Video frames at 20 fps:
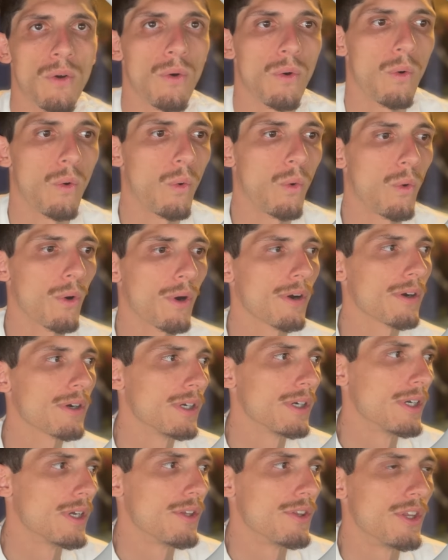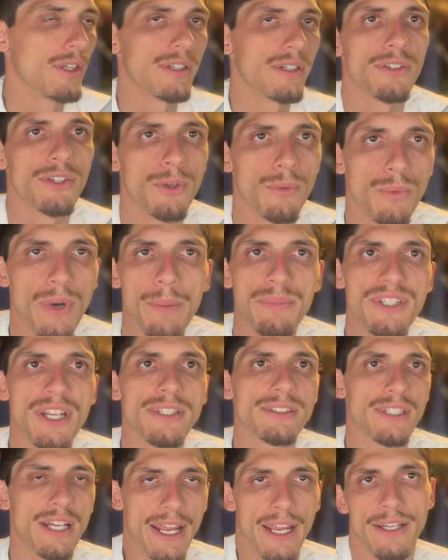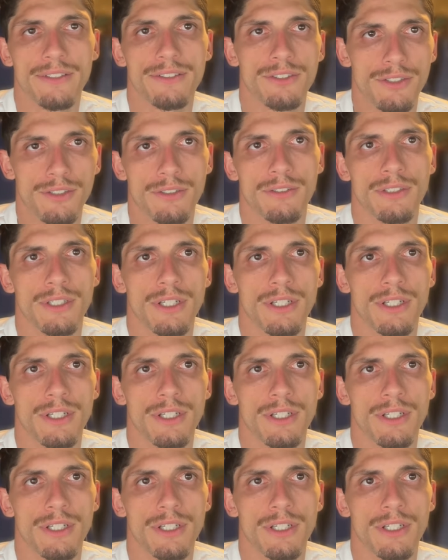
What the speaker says: or the rep doesn't answer,